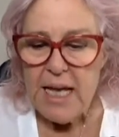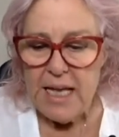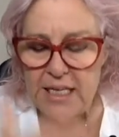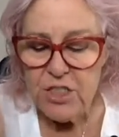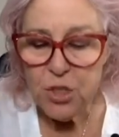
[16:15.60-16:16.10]

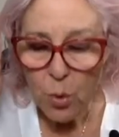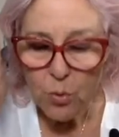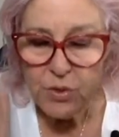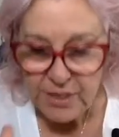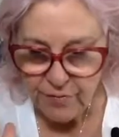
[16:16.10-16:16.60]
is so
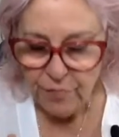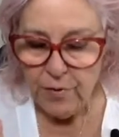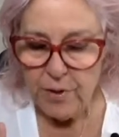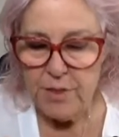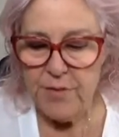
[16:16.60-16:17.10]

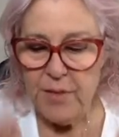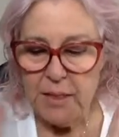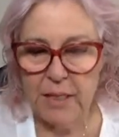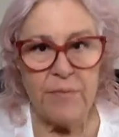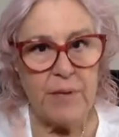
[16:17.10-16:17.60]
different
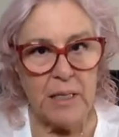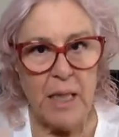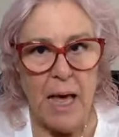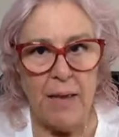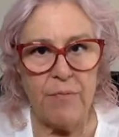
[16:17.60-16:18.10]
than living
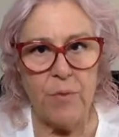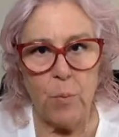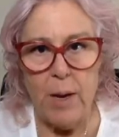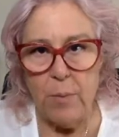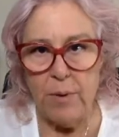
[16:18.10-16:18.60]
life the
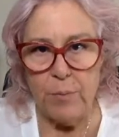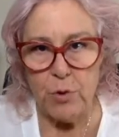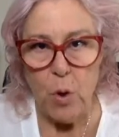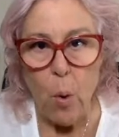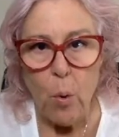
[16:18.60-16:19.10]
way we were
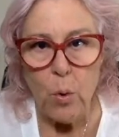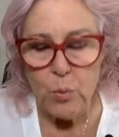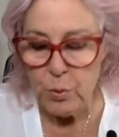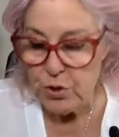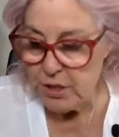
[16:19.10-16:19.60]
told,
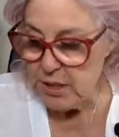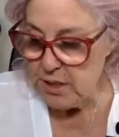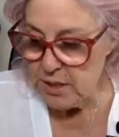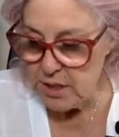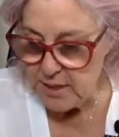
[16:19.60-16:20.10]
which
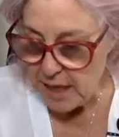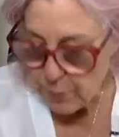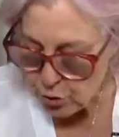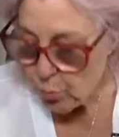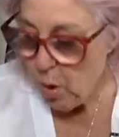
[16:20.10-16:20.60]
is decide
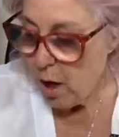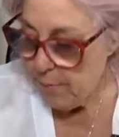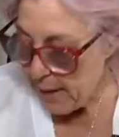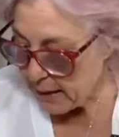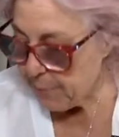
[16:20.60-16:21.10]
what you want,
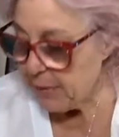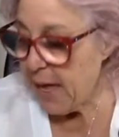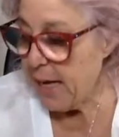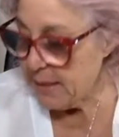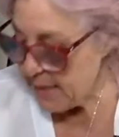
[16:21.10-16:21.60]
make a
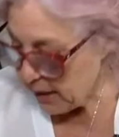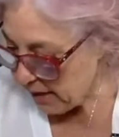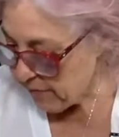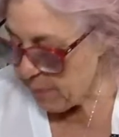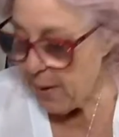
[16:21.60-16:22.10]
plan, tell
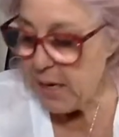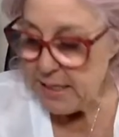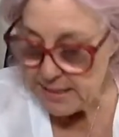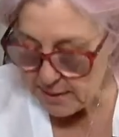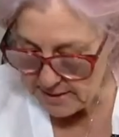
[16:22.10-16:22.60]

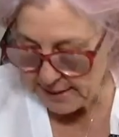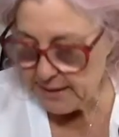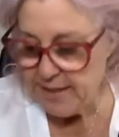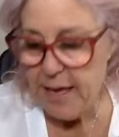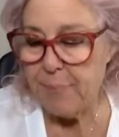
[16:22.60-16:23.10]
everybody, stick
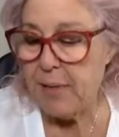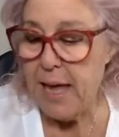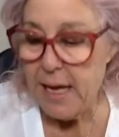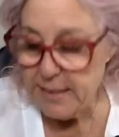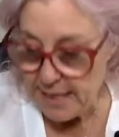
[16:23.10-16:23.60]
to that
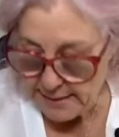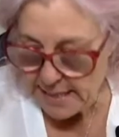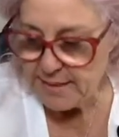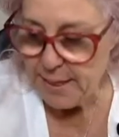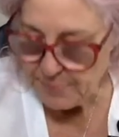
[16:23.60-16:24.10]
plan, take
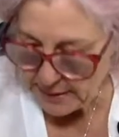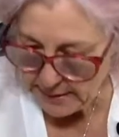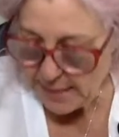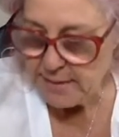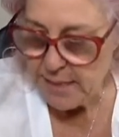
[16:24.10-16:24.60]
that step, take
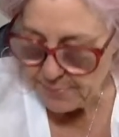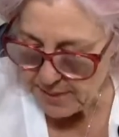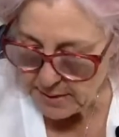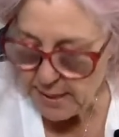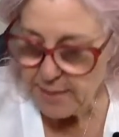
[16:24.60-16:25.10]
that step,
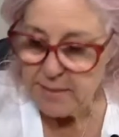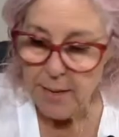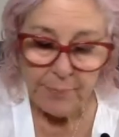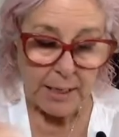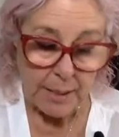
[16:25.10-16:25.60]
take that
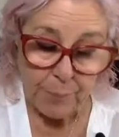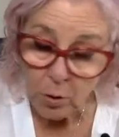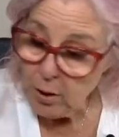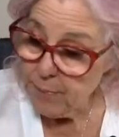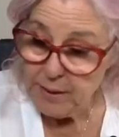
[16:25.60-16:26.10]
step, get up
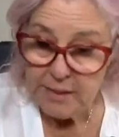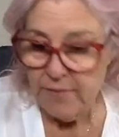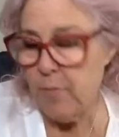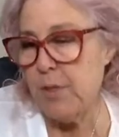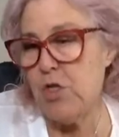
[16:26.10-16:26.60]
early because
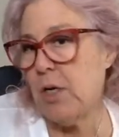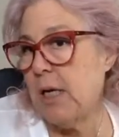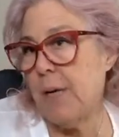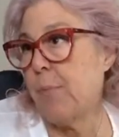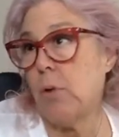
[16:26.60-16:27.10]
everybody should
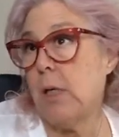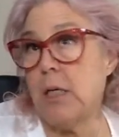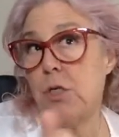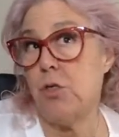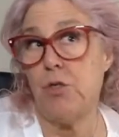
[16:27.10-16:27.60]
get up early
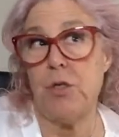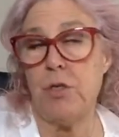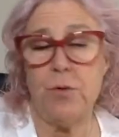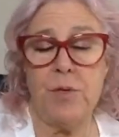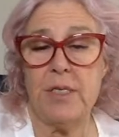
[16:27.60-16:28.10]
because you should
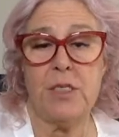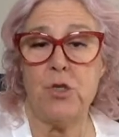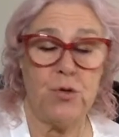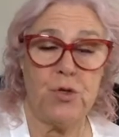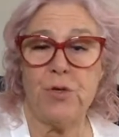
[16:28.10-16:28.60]
do and
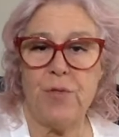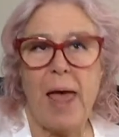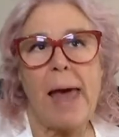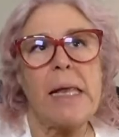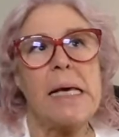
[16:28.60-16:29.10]
you should do
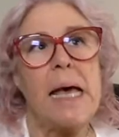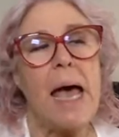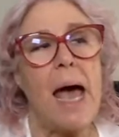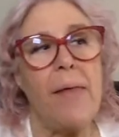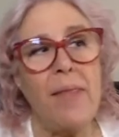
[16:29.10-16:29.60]
that.
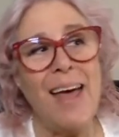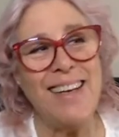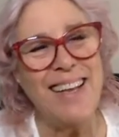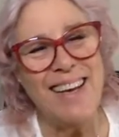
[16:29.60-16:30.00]
And then